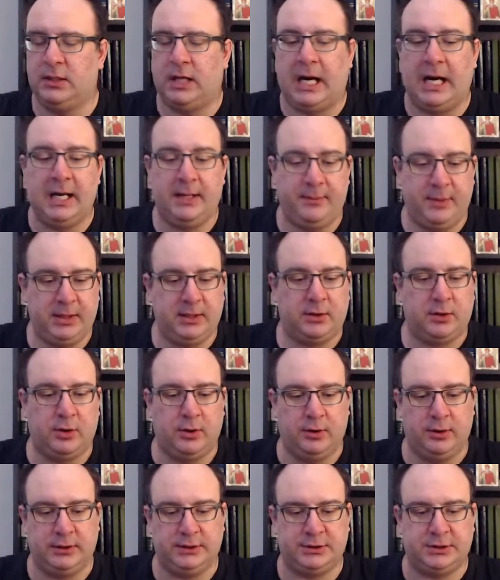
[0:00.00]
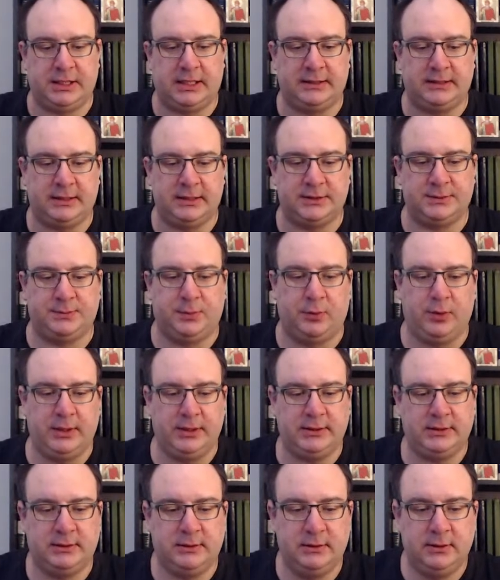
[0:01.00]
I am encouraged at this point.
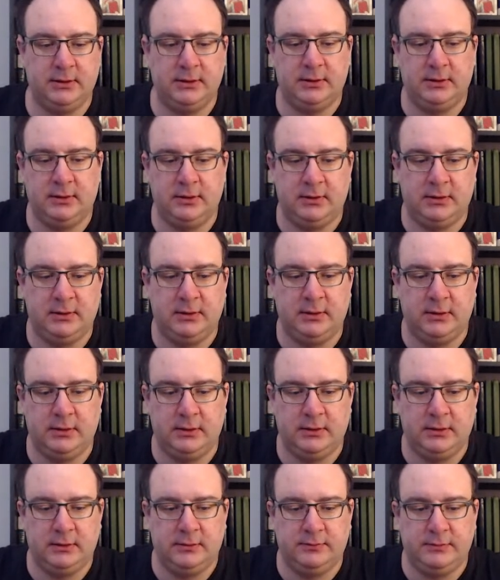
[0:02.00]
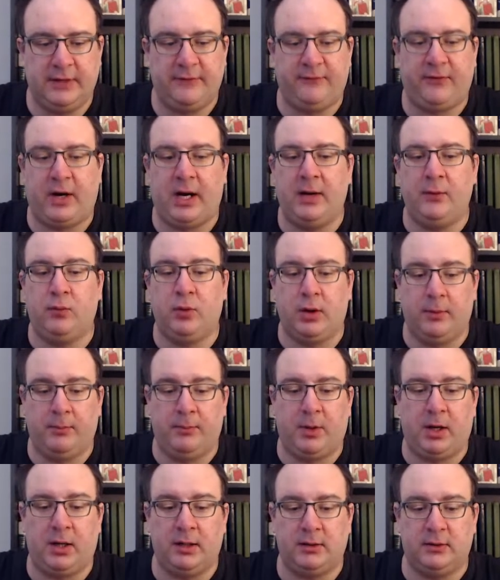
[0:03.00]
If I were a
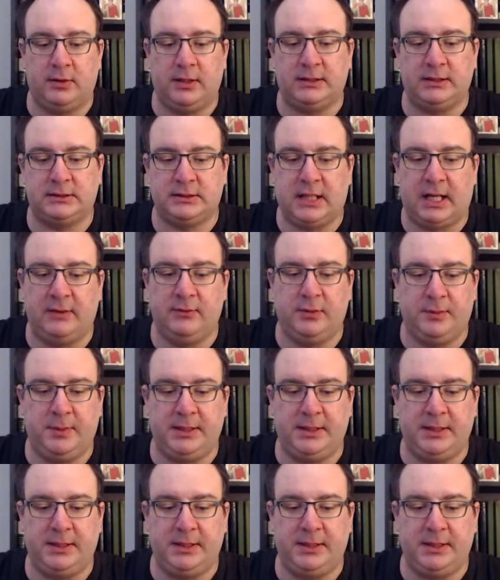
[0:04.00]
modernist, I would